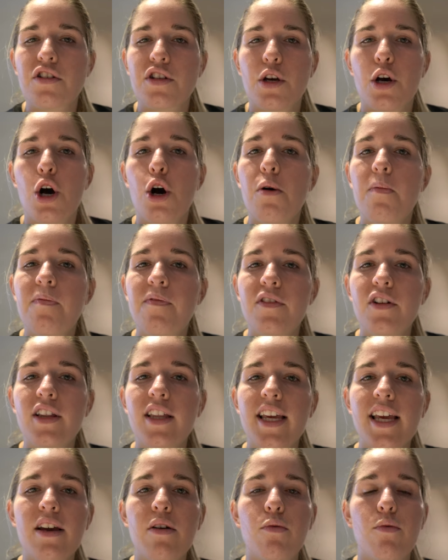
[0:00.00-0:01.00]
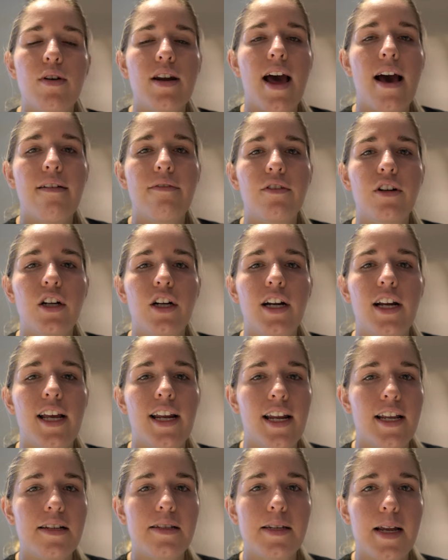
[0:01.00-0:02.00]
So hopefully whenever
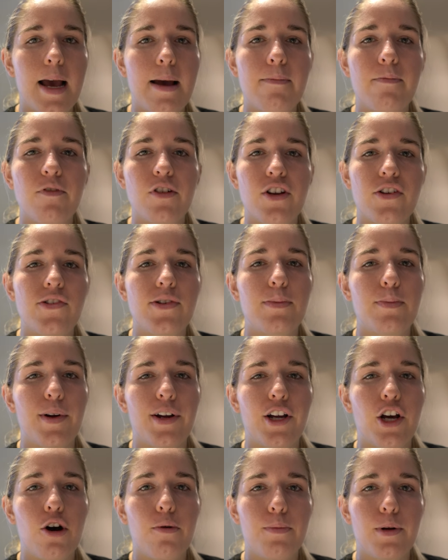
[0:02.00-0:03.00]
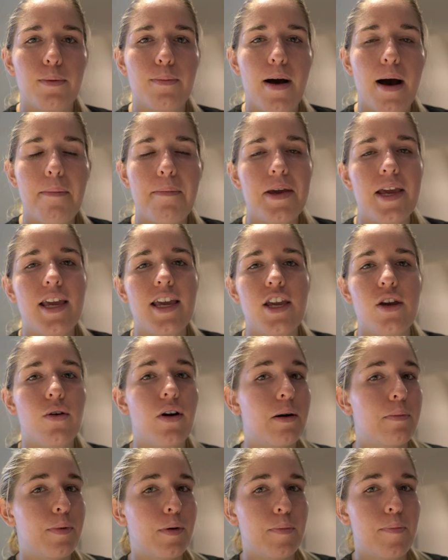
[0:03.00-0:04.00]
it is time for you to bring home your puppy, you
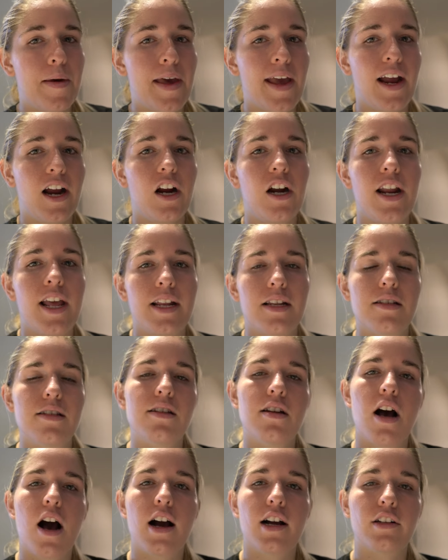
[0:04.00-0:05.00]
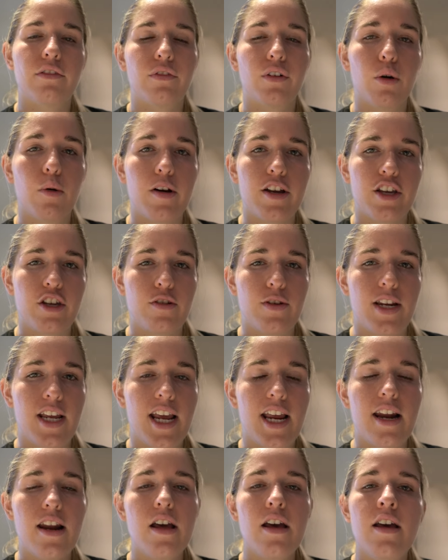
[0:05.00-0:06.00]
are prepared and stocked for what you
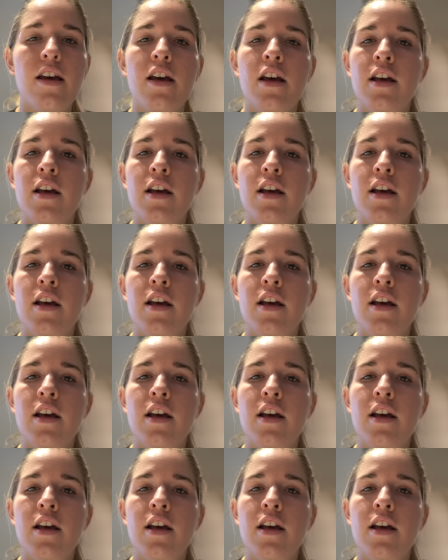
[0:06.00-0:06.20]
need.